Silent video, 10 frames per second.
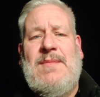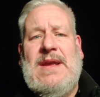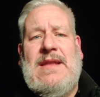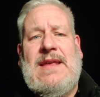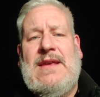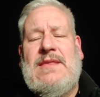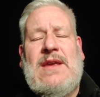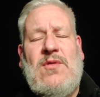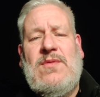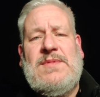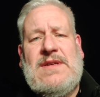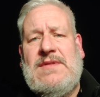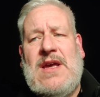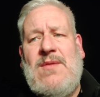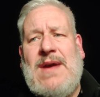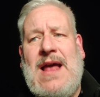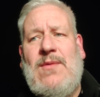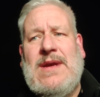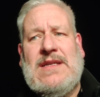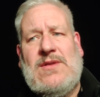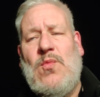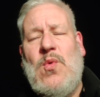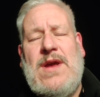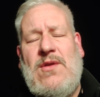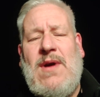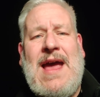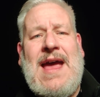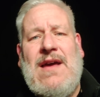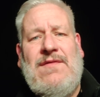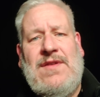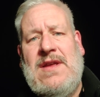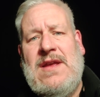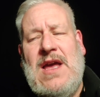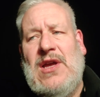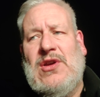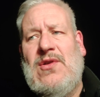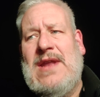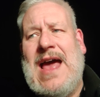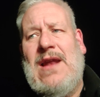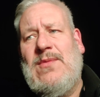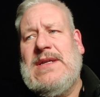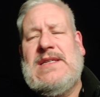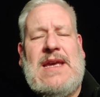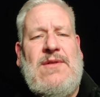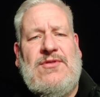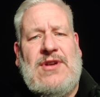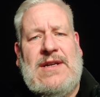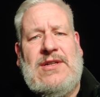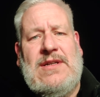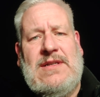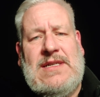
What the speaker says: I mean, they call themselves the home of Halloween, so why not have a good Halloween scare attraction?